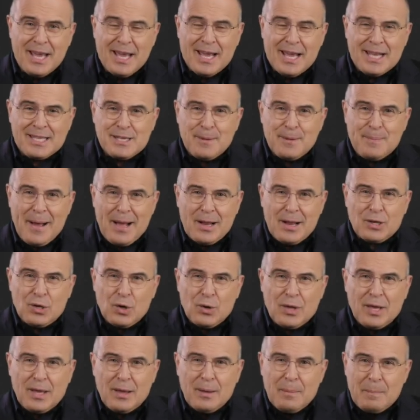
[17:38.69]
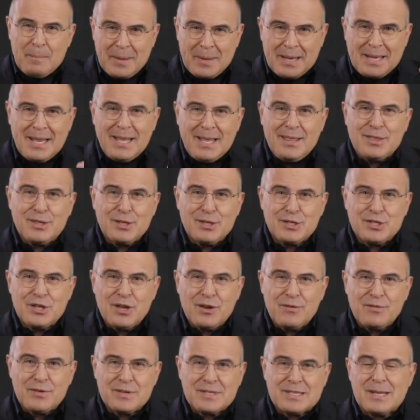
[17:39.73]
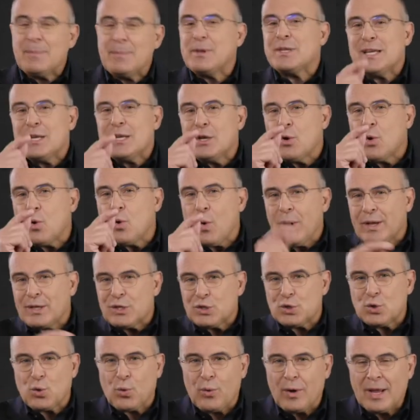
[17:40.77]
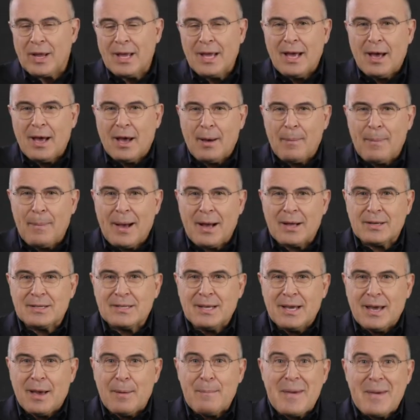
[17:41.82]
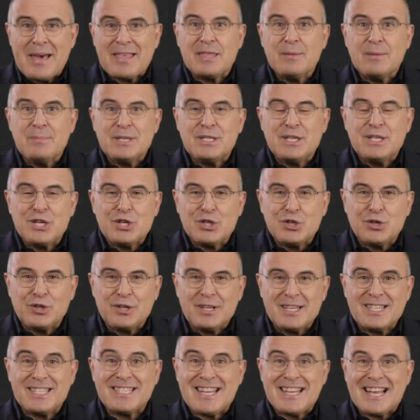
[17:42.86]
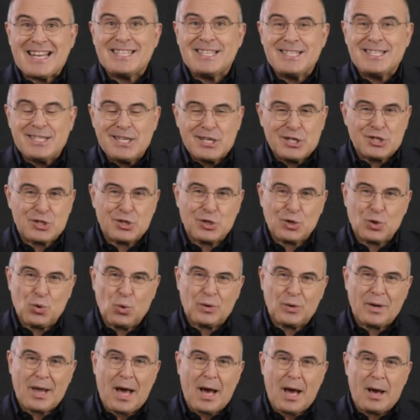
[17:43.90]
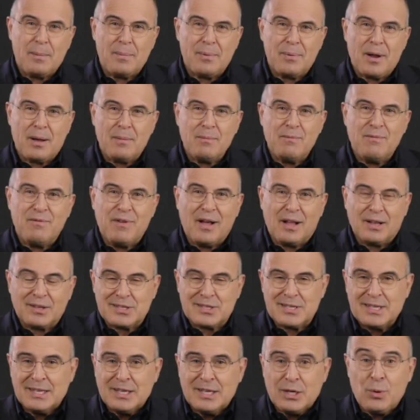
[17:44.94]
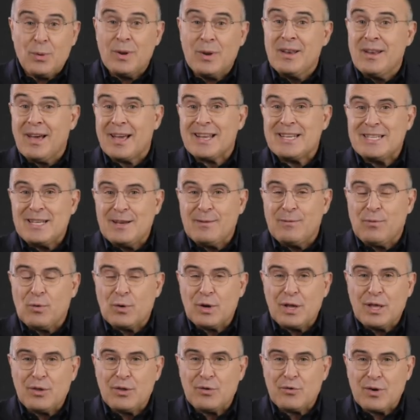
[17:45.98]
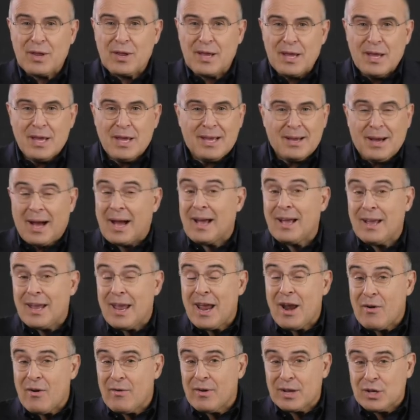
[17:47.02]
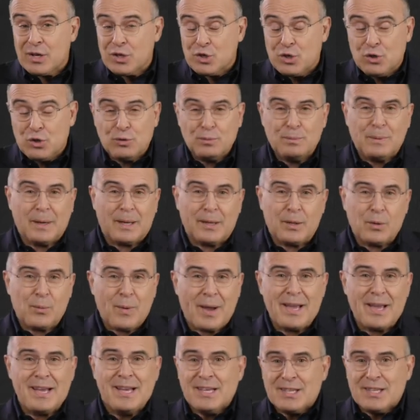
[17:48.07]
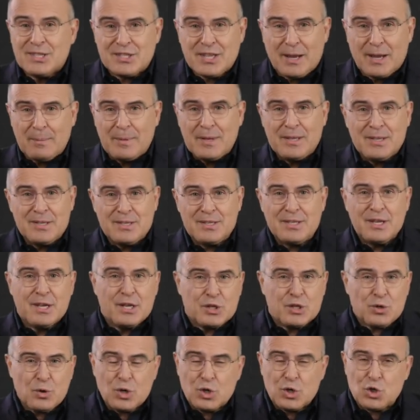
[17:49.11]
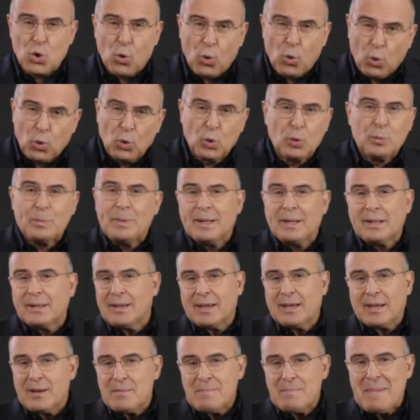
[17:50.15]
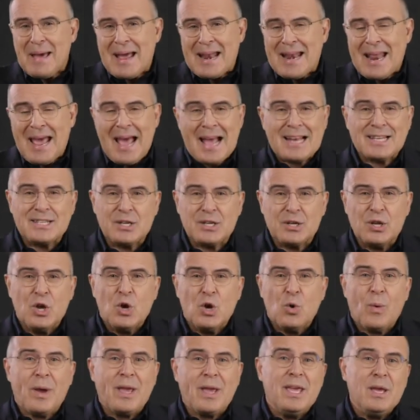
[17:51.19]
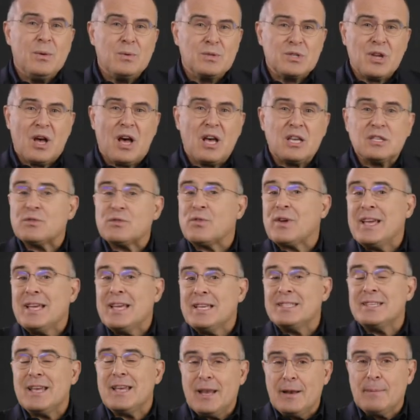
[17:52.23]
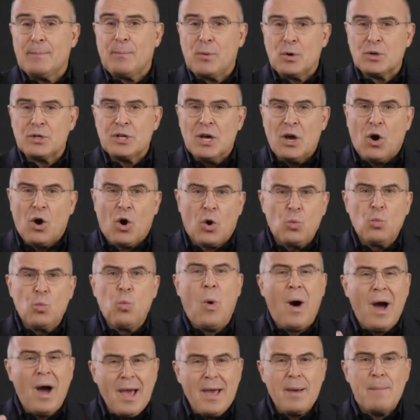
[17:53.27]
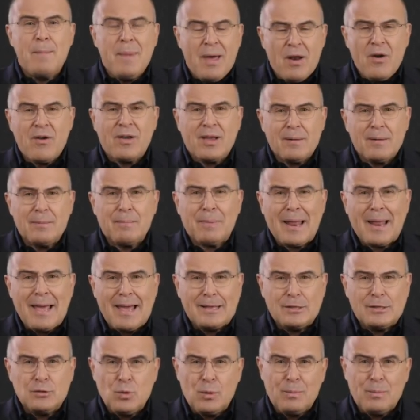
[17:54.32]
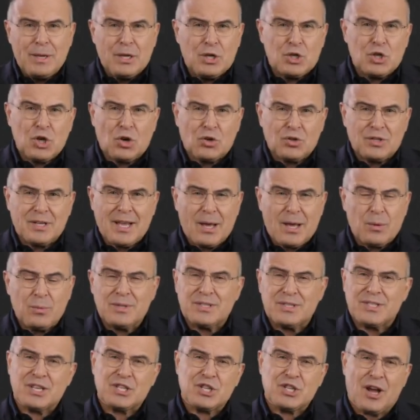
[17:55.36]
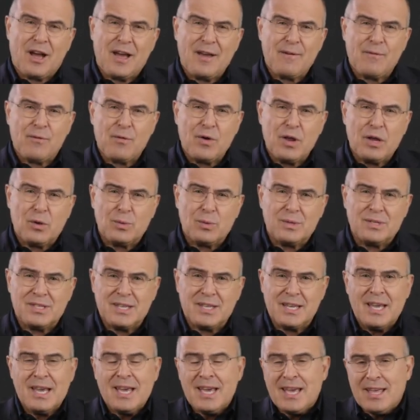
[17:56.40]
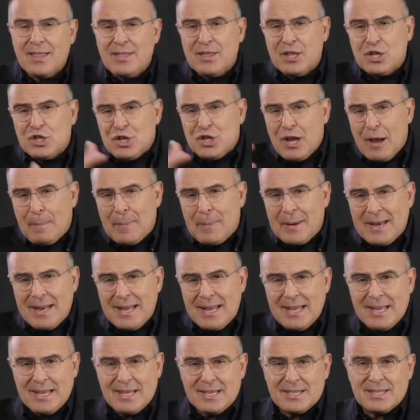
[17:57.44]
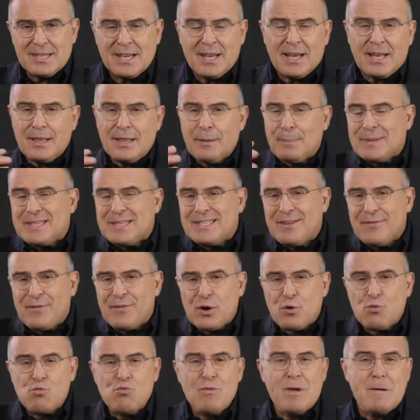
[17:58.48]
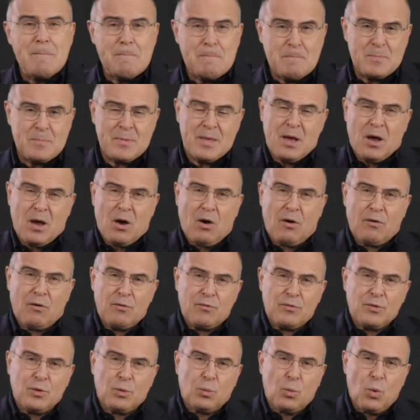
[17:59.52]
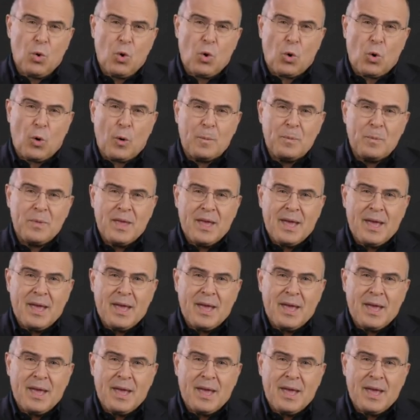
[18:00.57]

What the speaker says: It's about looking beneath the surface. Let me tell you a quick story about a mathematician, a statistician called Abraham Wald, who in 1943, a Hungarian Jew, by the way, summoned to a tall building in Manhattan where he was asked for his input on why American planes were being shot down with such high frequency in the Pacific Rim of the war.